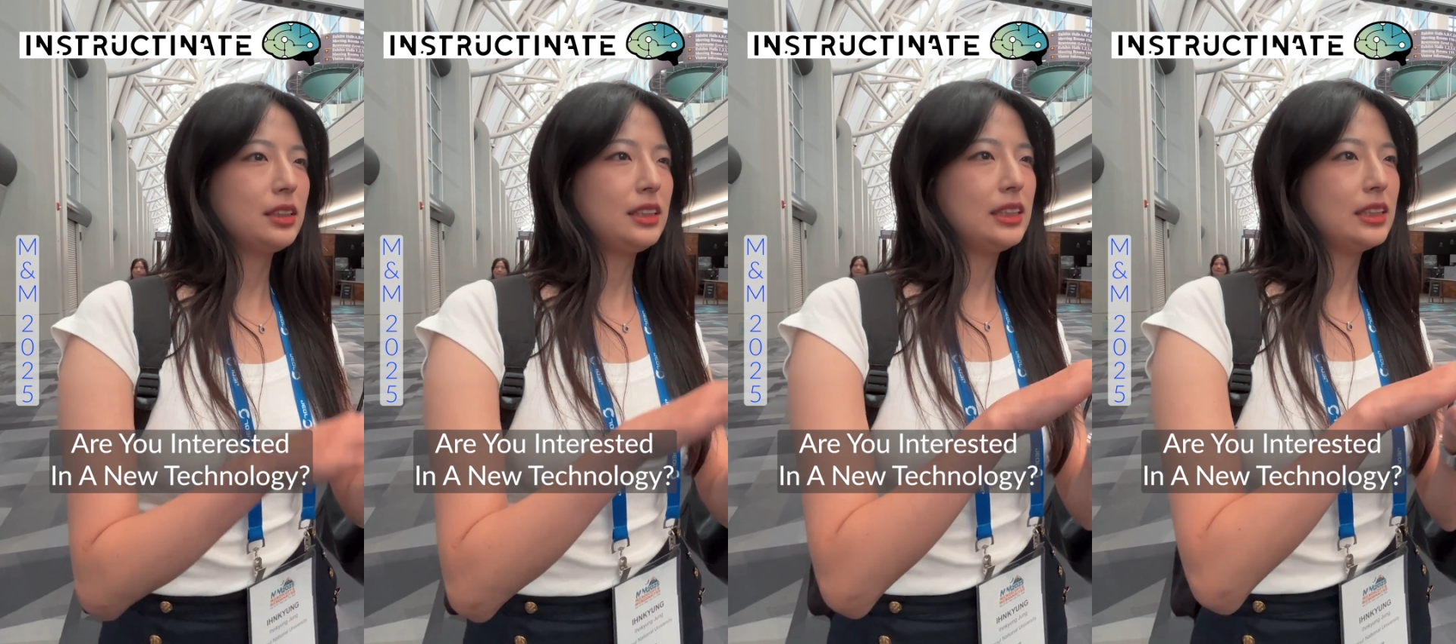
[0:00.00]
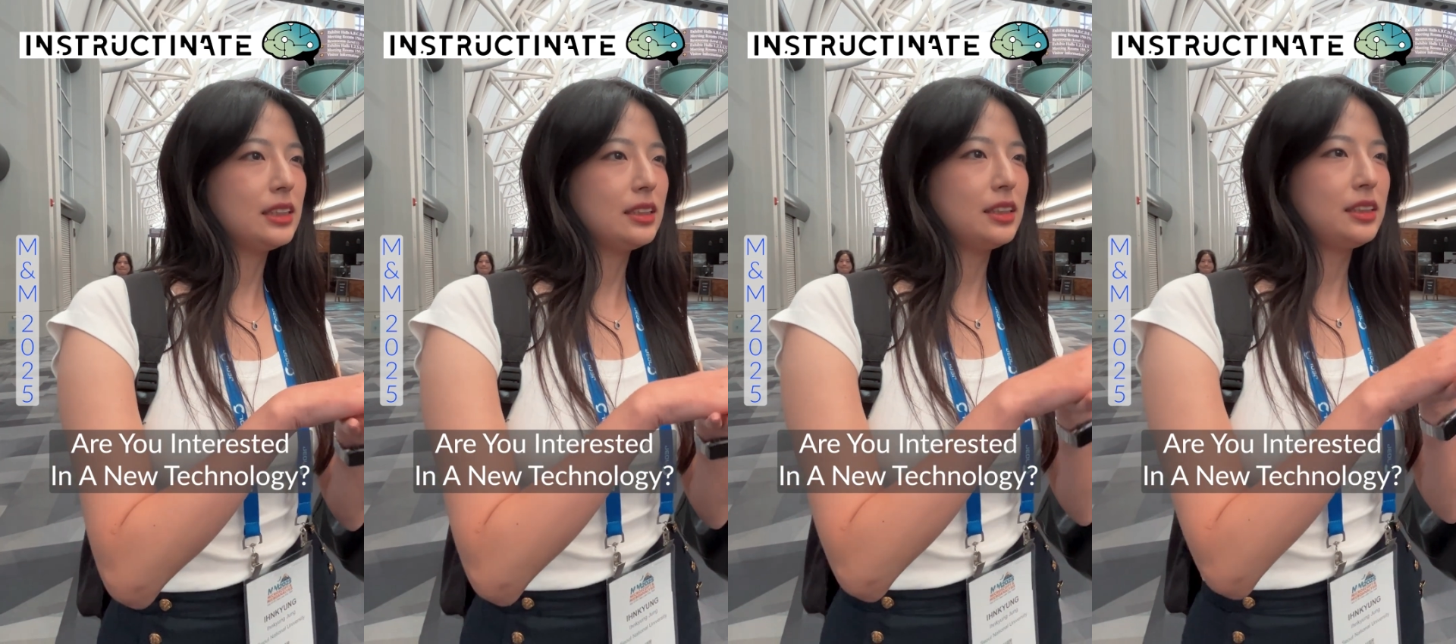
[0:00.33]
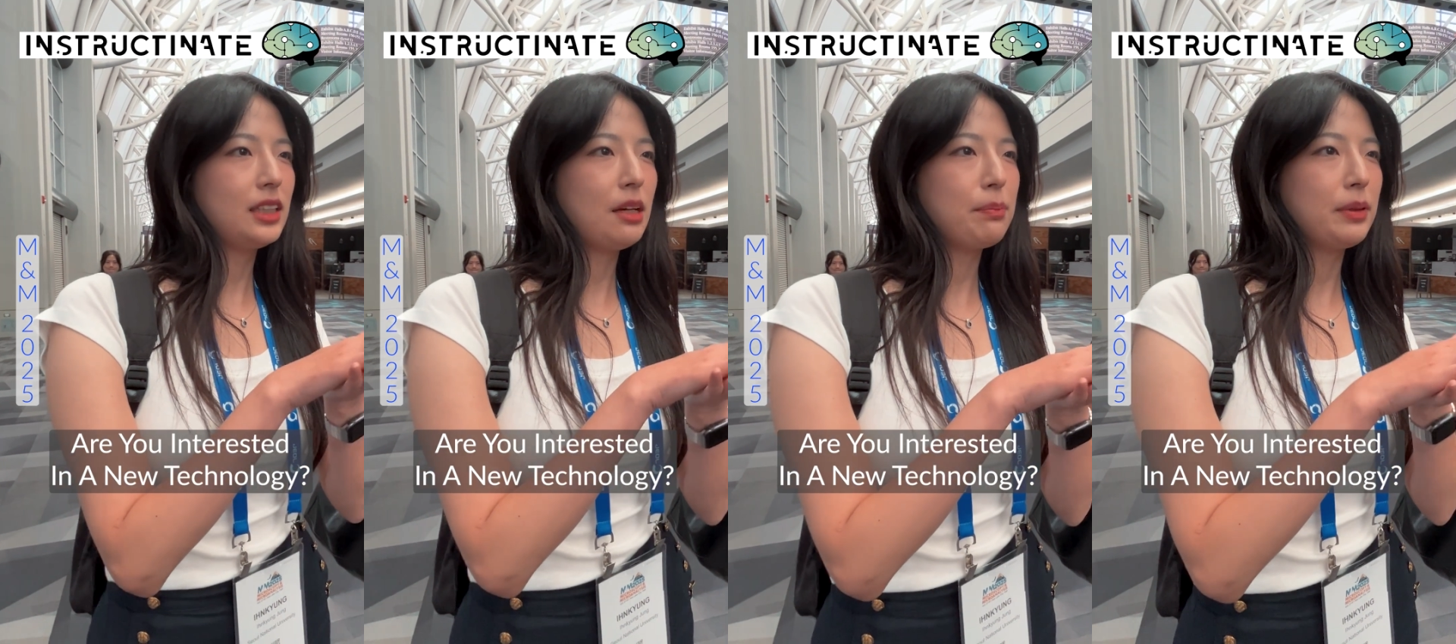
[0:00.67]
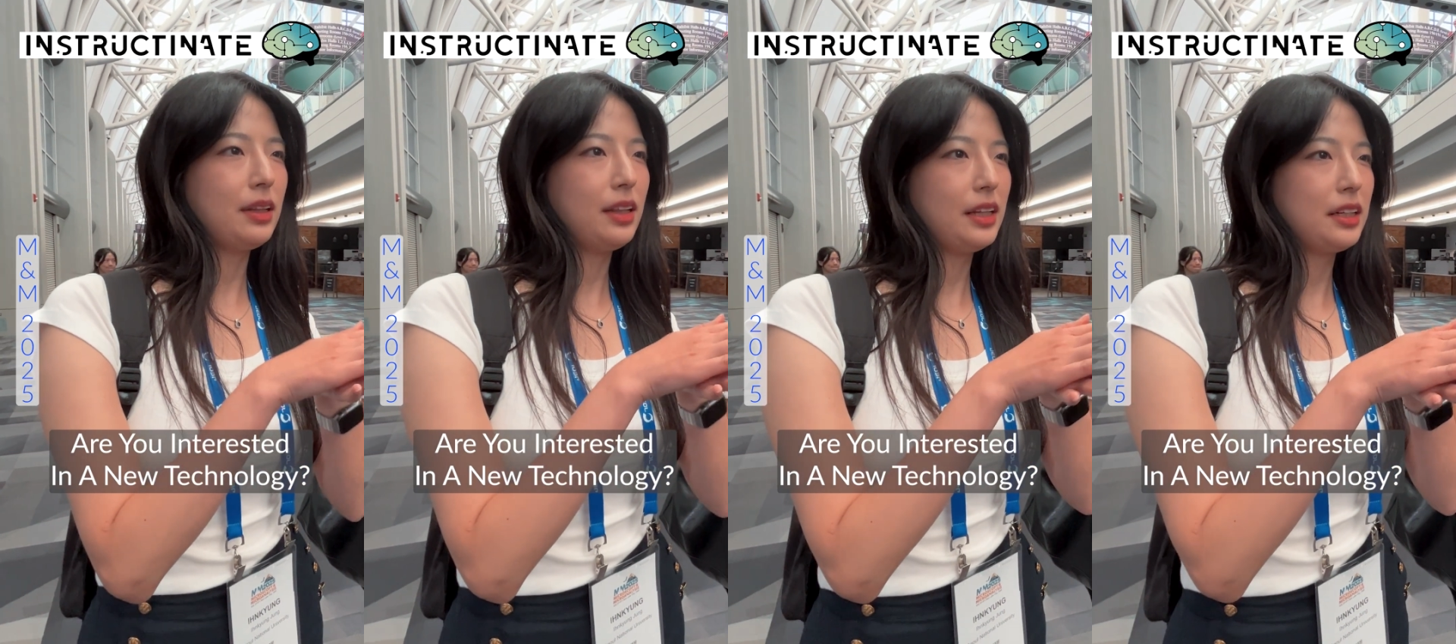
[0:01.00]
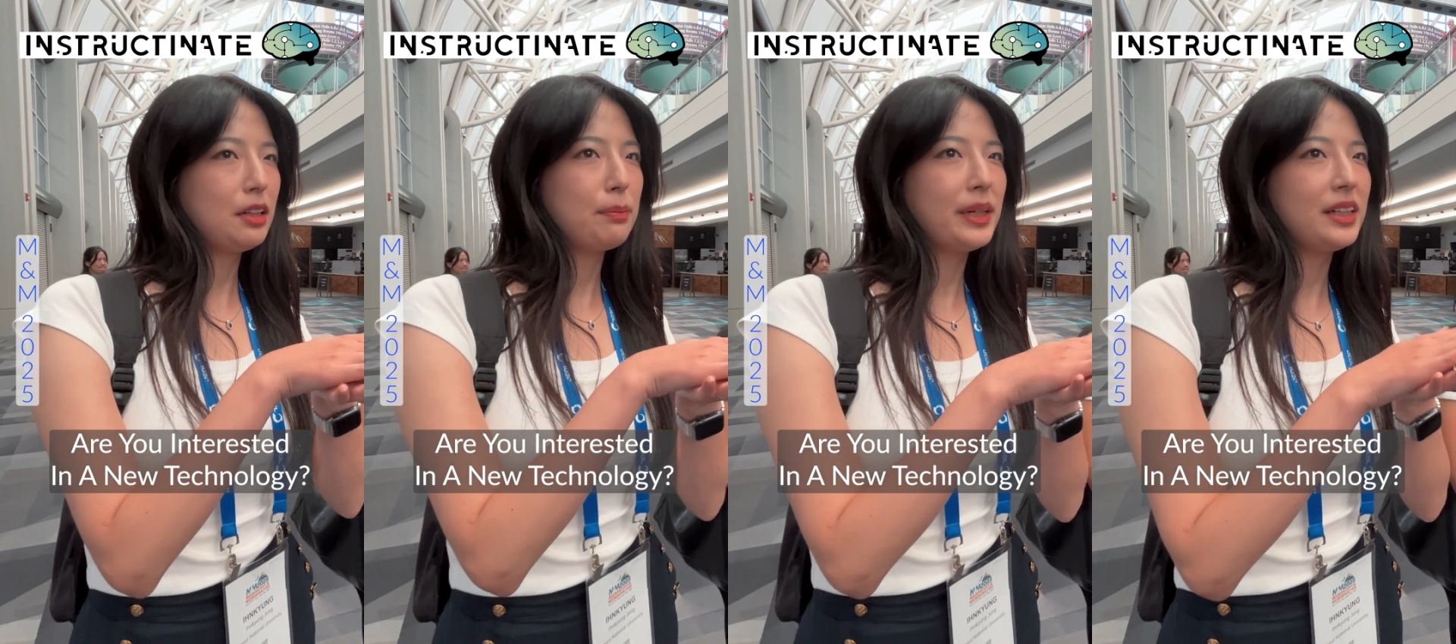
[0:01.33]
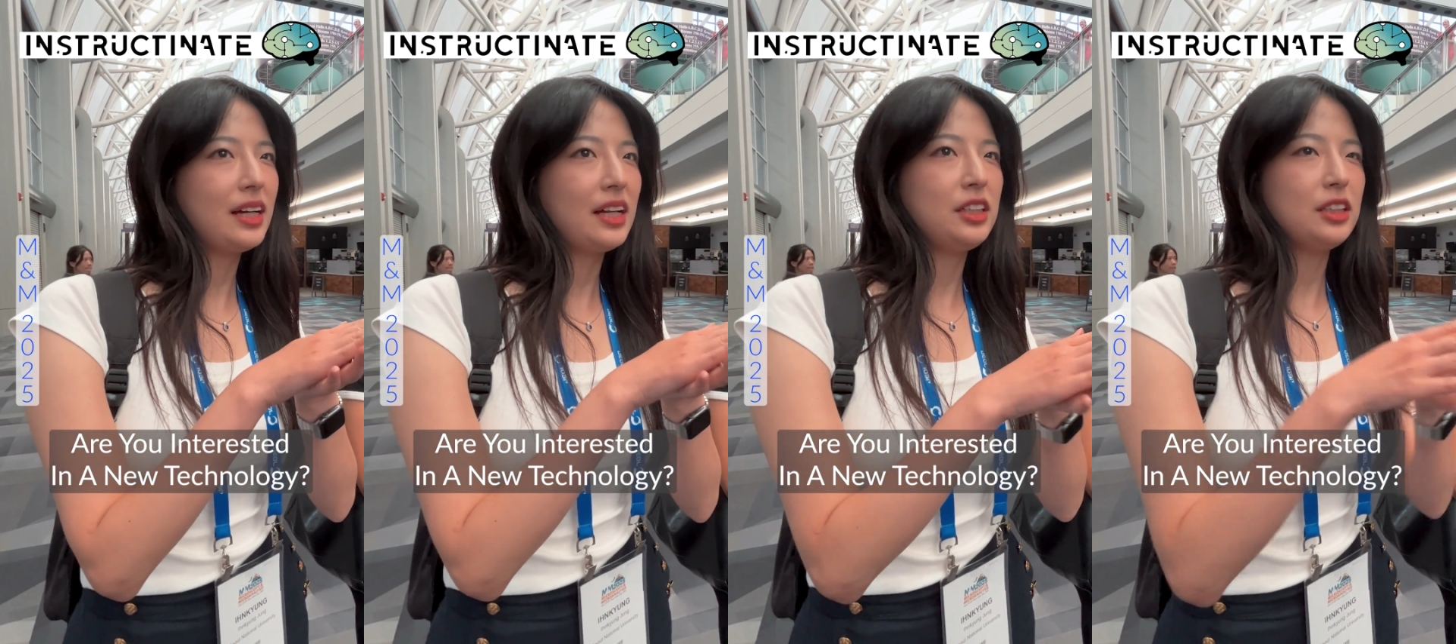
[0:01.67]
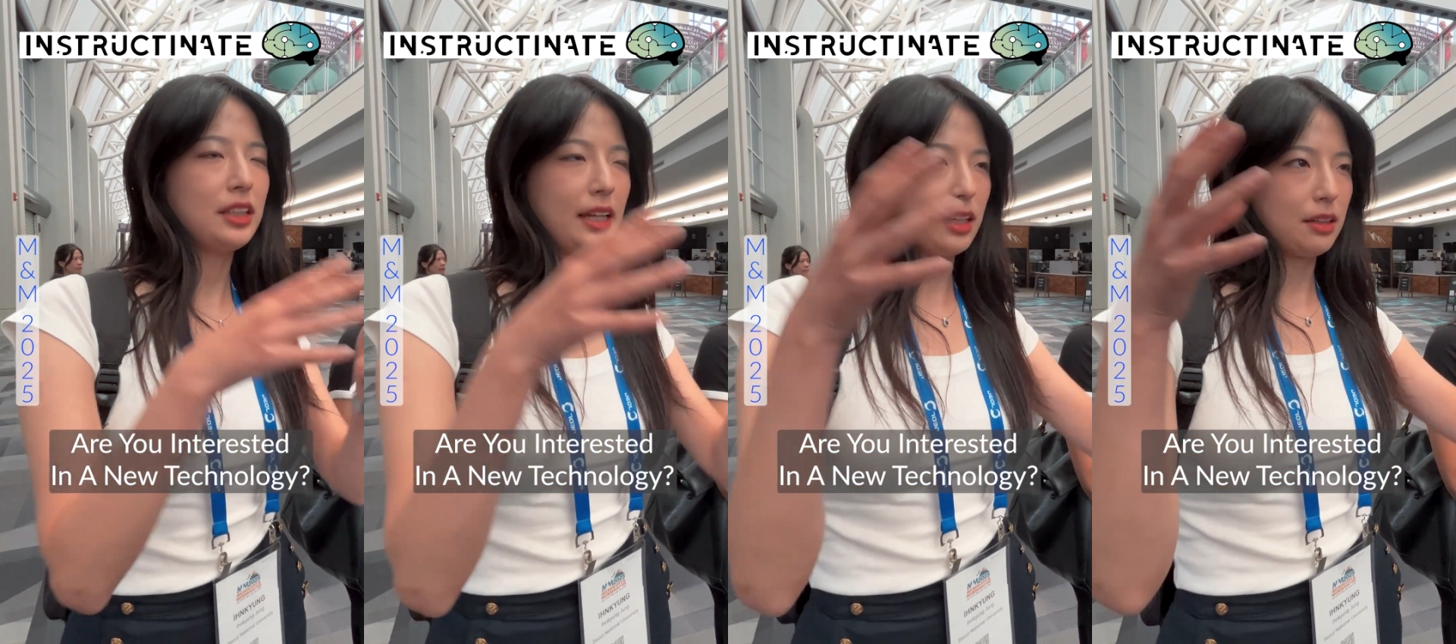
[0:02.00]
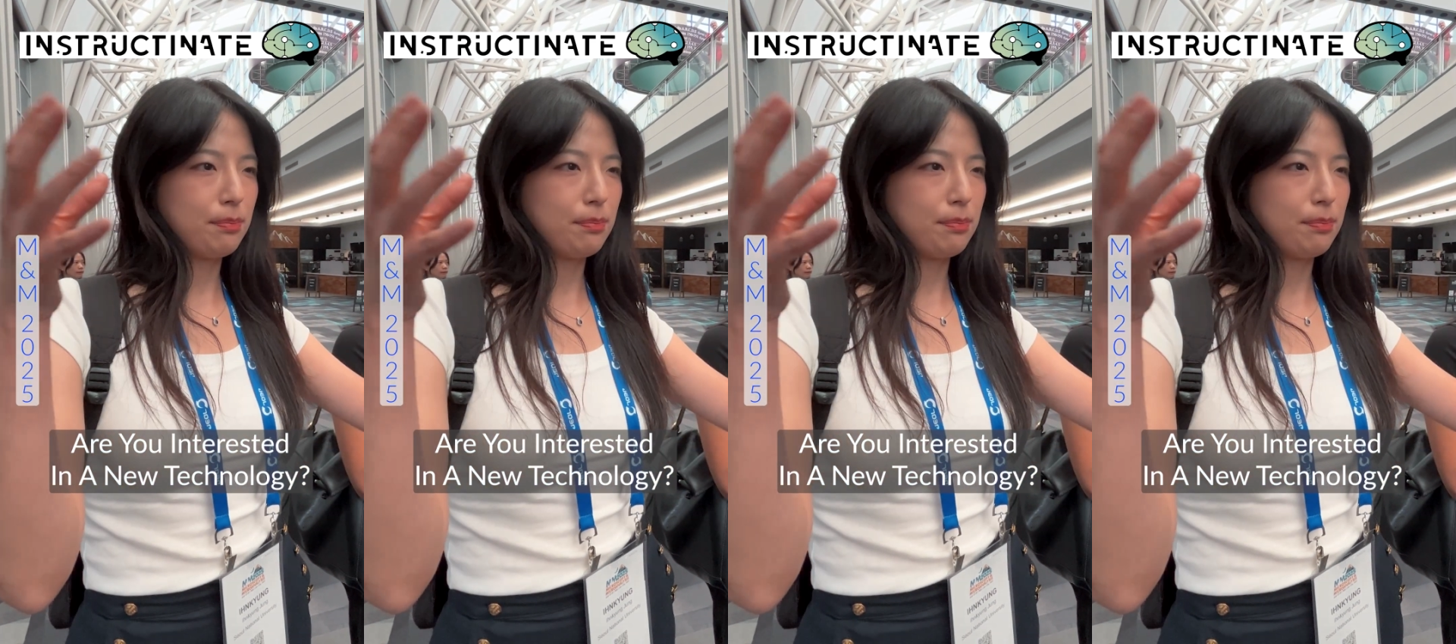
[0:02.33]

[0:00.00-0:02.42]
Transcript: tilt the sample a little bit and you like